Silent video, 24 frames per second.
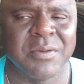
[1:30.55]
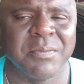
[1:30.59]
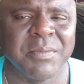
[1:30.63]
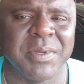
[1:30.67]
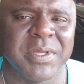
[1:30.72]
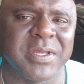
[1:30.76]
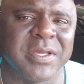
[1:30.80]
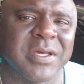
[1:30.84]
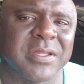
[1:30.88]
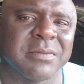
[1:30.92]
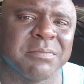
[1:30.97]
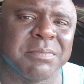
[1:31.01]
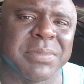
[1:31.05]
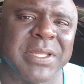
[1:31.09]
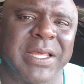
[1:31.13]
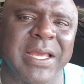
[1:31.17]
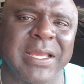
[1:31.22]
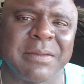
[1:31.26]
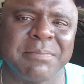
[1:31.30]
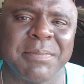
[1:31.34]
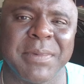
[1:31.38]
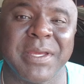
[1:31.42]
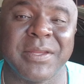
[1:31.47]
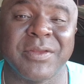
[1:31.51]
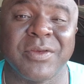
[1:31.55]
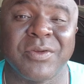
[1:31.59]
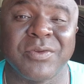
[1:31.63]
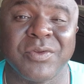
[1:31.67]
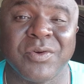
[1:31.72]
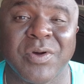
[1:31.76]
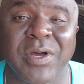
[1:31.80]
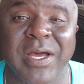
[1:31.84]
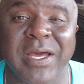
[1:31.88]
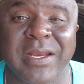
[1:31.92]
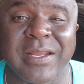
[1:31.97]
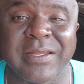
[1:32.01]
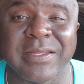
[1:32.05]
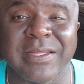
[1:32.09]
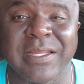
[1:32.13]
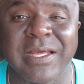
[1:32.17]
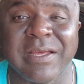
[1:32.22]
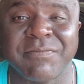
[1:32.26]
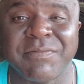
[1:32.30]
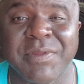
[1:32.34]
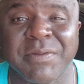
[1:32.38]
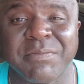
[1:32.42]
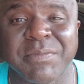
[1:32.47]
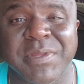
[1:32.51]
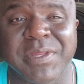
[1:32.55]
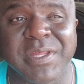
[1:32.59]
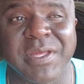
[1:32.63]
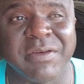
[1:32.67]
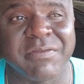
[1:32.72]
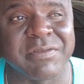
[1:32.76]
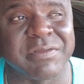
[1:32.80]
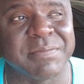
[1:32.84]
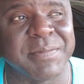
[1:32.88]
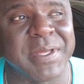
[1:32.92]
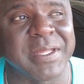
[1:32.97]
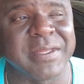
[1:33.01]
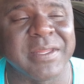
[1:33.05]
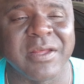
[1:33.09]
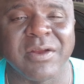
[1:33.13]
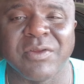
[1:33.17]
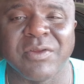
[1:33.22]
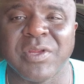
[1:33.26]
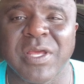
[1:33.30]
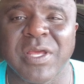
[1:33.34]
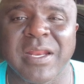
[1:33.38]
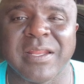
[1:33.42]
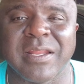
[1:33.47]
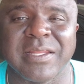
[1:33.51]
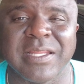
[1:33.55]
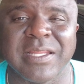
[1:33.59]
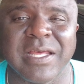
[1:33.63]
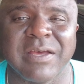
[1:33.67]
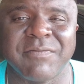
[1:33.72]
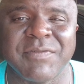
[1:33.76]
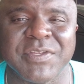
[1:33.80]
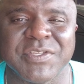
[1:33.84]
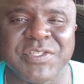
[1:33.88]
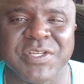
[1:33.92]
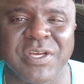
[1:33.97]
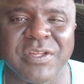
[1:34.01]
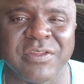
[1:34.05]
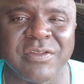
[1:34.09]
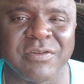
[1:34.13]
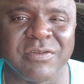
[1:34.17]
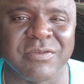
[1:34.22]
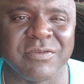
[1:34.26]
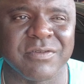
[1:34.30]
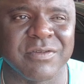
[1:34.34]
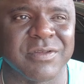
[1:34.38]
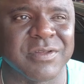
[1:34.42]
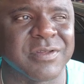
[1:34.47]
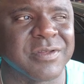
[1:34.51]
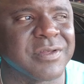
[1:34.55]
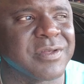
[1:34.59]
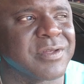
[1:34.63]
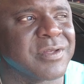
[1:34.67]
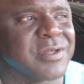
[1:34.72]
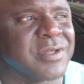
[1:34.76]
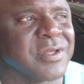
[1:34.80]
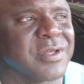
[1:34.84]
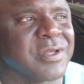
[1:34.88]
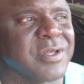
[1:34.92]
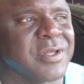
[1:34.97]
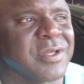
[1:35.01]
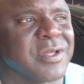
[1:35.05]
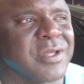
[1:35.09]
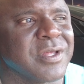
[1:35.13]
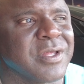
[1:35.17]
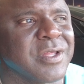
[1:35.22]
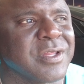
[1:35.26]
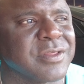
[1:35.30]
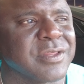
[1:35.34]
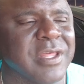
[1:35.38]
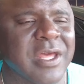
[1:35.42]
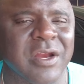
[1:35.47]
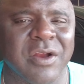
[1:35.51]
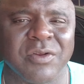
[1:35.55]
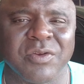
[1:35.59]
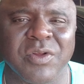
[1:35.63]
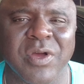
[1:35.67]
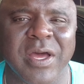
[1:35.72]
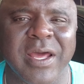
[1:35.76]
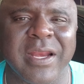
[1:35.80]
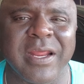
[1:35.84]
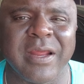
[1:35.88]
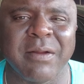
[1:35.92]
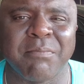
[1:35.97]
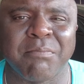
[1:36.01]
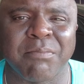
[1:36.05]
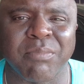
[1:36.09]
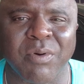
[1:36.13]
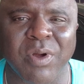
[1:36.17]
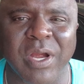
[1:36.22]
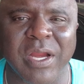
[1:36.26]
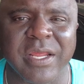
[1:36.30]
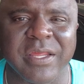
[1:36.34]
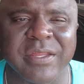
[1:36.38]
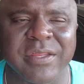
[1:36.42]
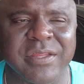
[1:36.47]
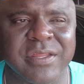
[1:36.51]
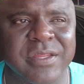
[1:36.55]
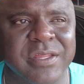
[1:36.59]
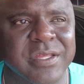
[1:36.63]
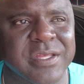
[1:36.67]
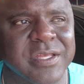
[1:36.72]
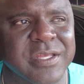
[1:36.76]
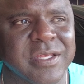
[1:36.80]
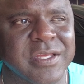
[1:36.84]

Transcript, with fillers: Because black men don't know how to love themselves, man. They don't know how to love each other. They don't know how to embrace